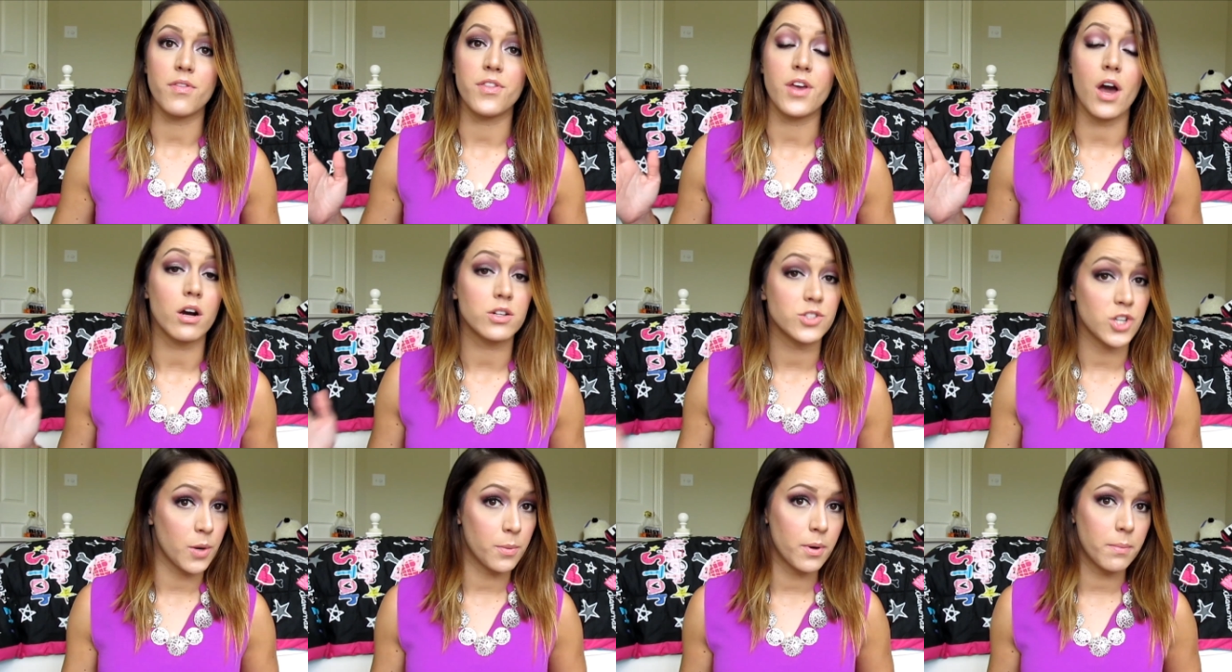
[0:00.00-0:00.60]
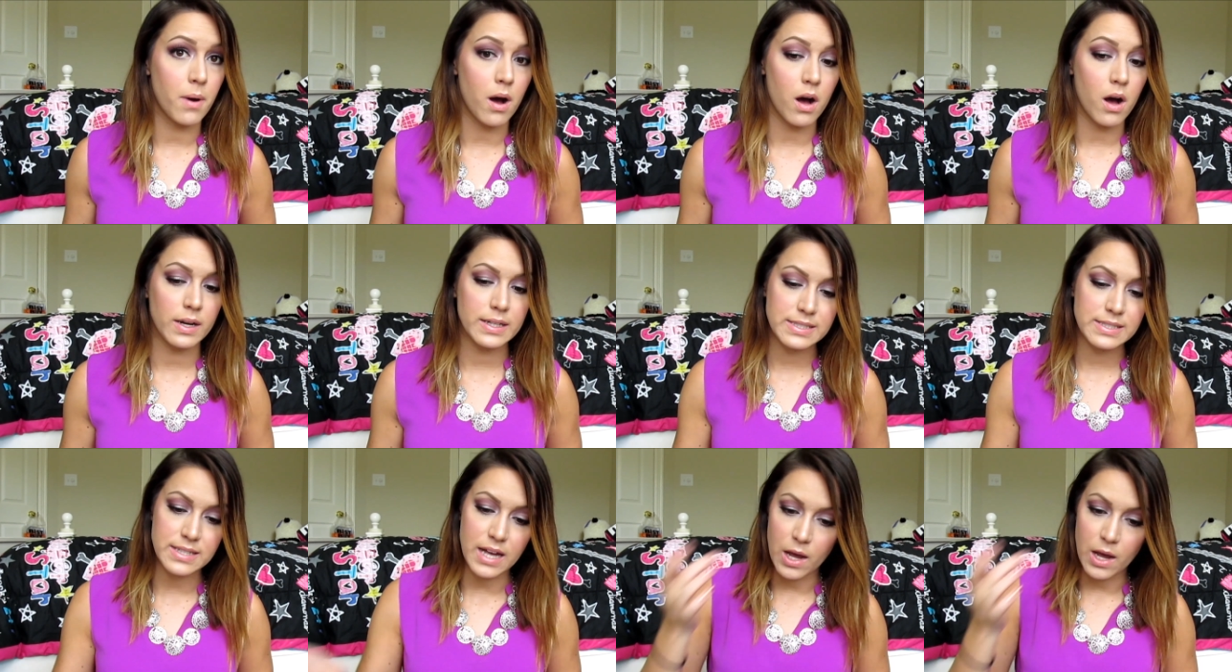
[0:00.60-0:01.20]
the October
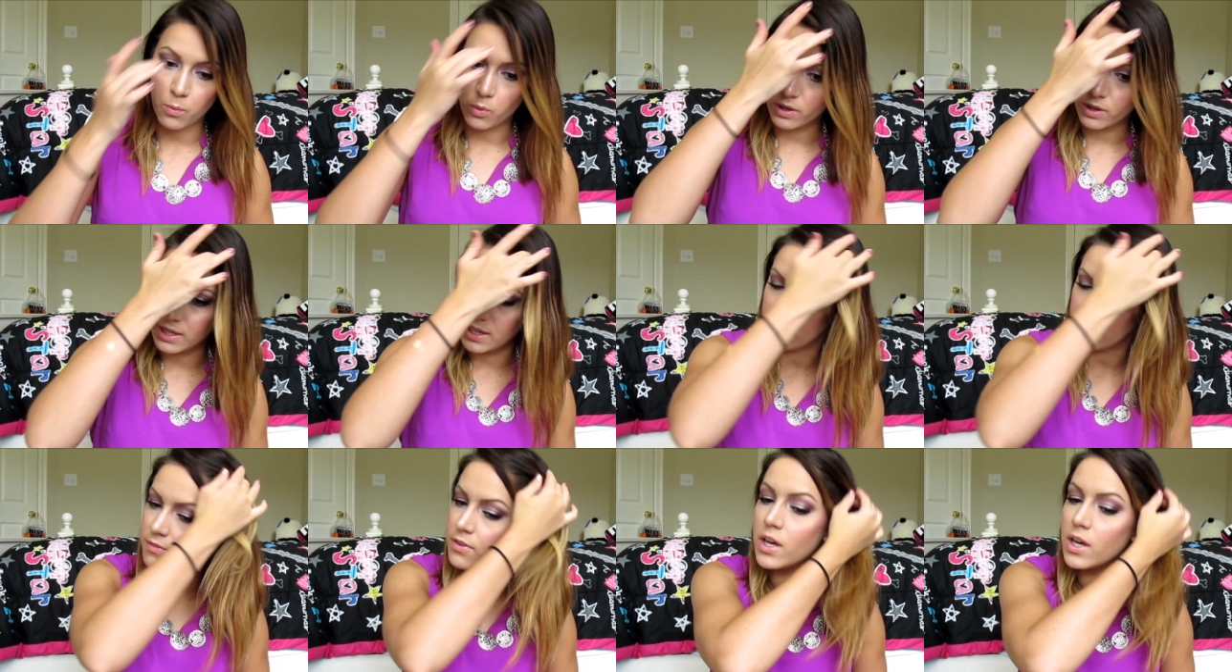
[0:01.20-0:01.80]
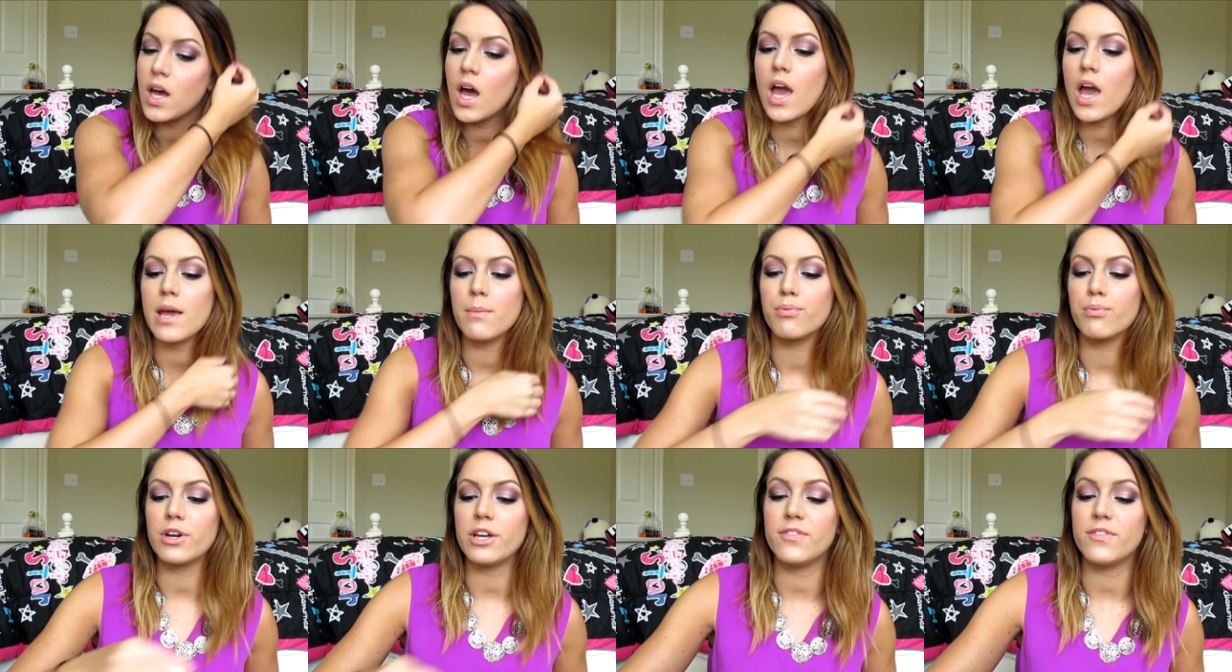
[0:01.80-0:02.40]
box, I will give a
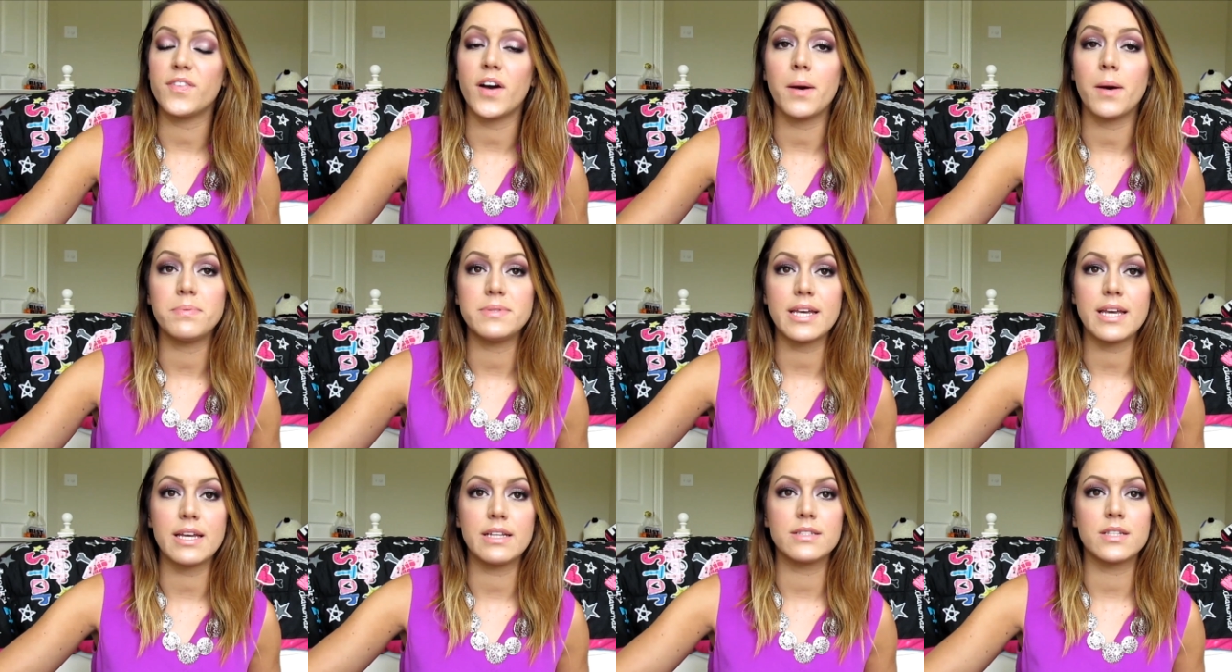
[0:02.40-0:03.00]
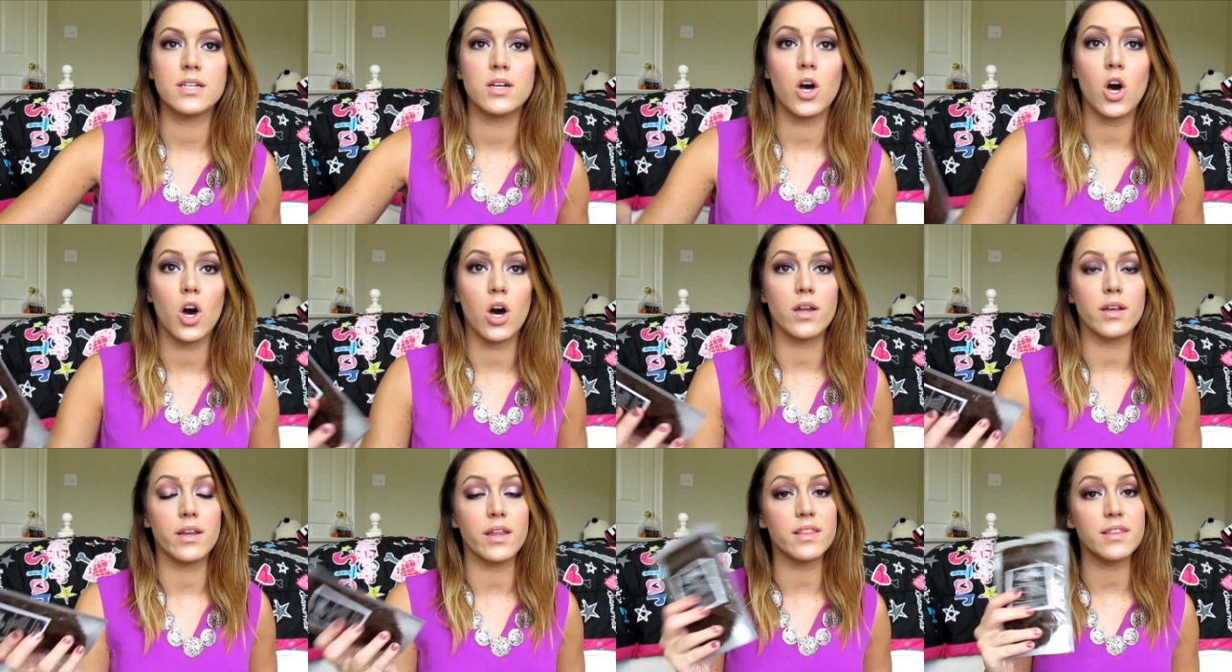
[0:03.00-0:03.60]
brief update
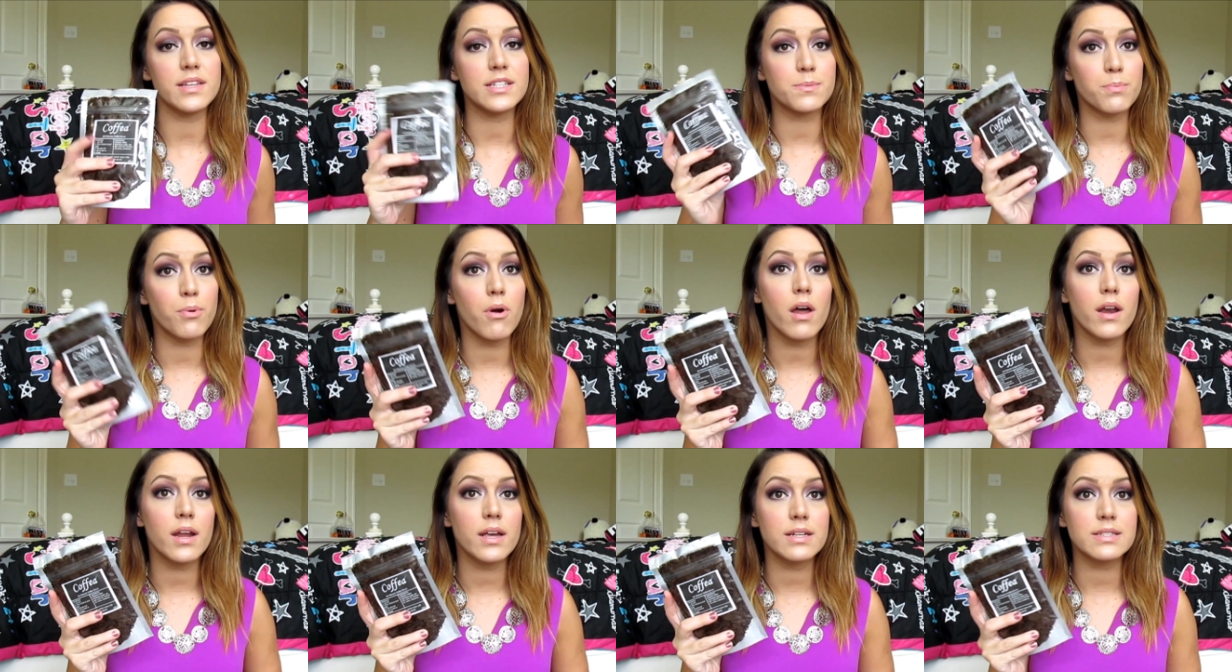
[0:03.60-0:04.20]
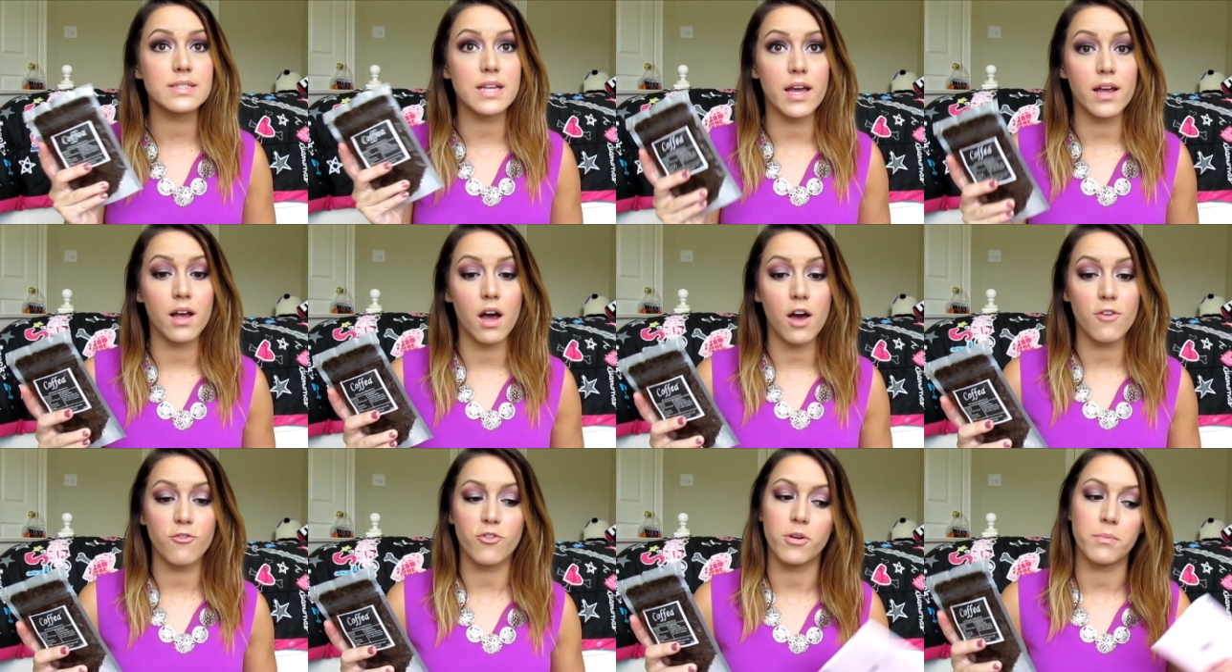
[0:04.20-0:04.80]
on these products I
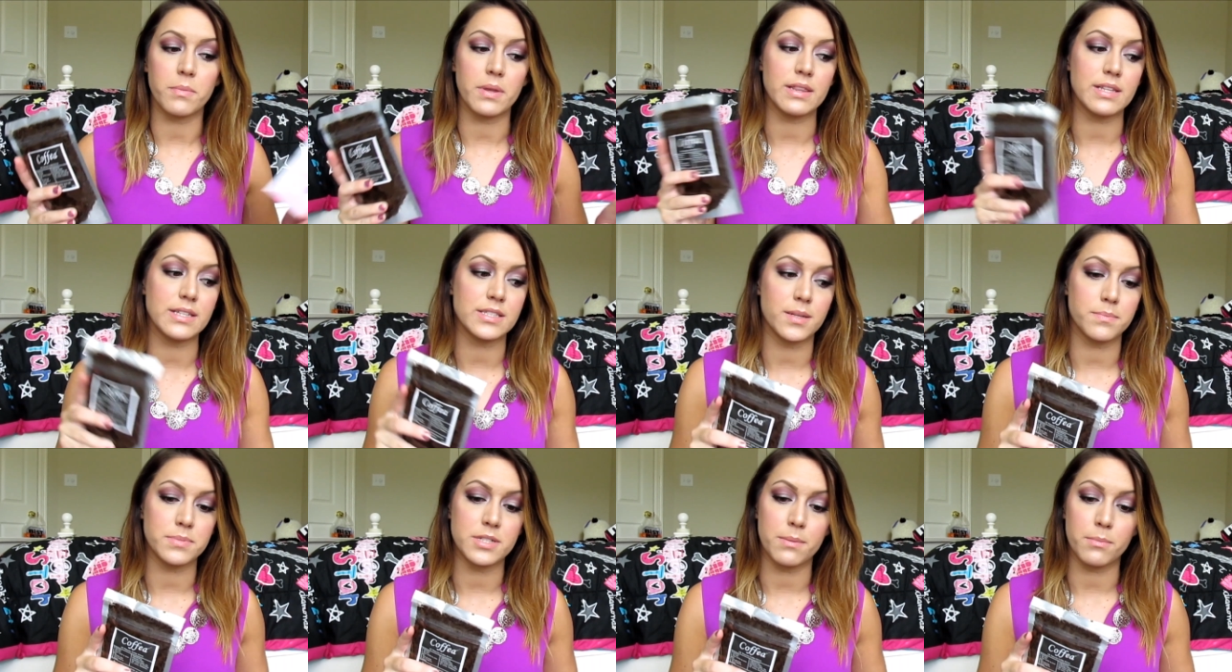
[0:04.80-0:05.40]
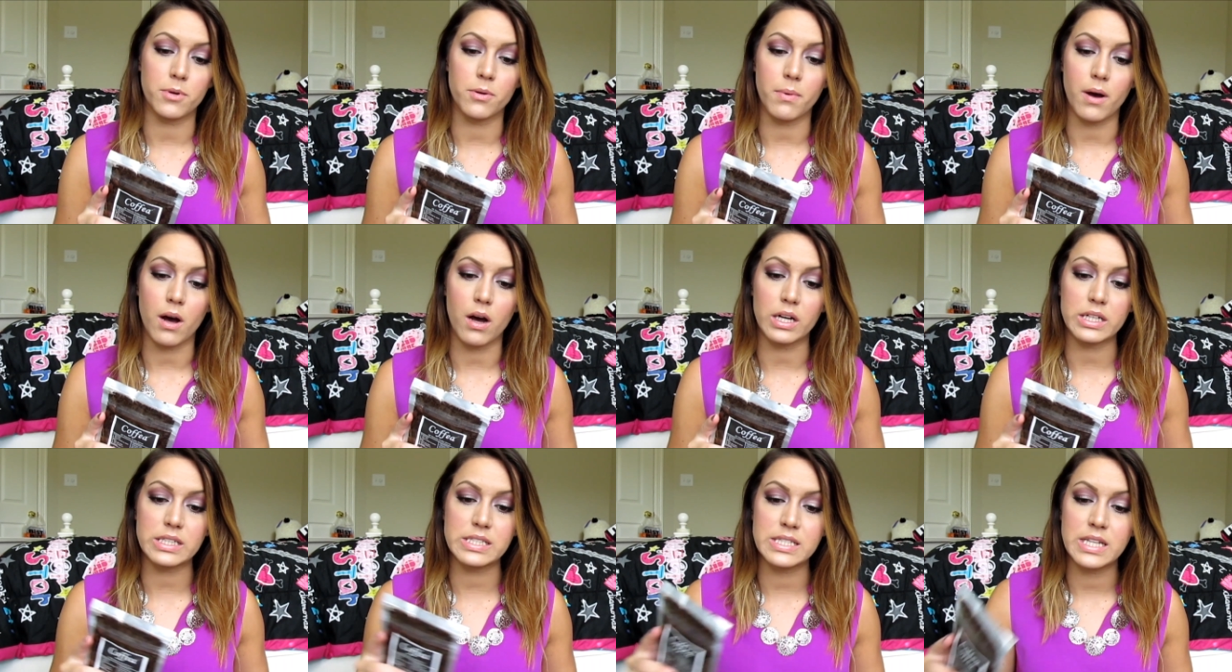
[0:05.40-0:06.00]
got from the September
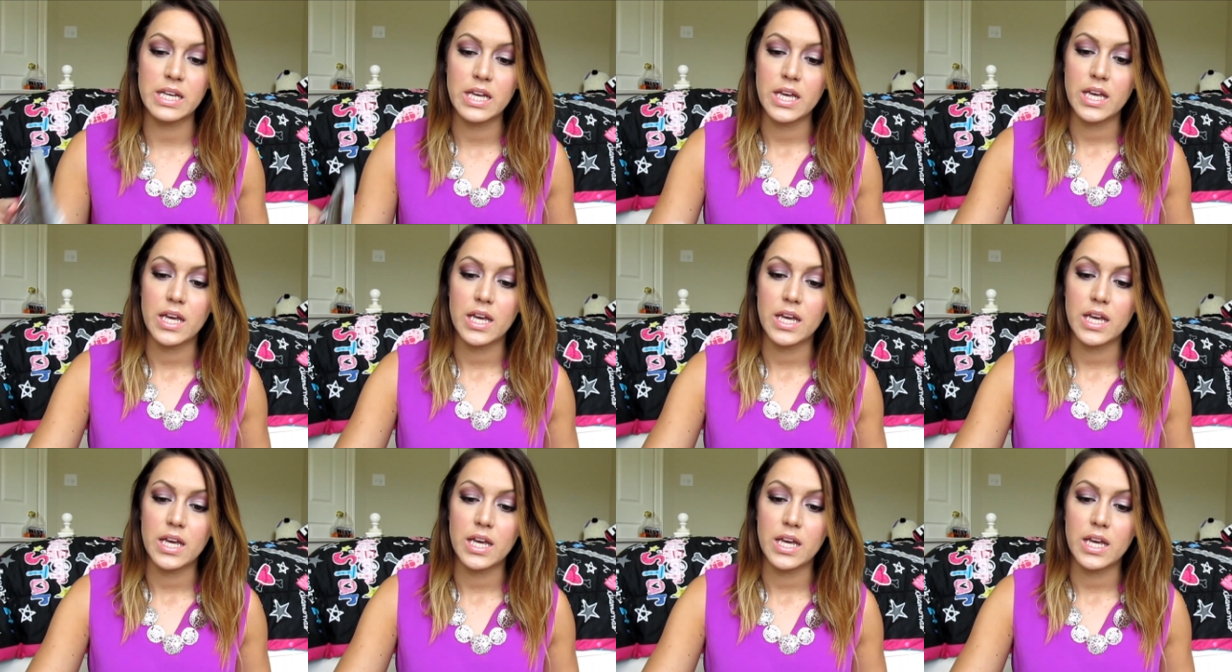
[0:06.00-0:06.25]
box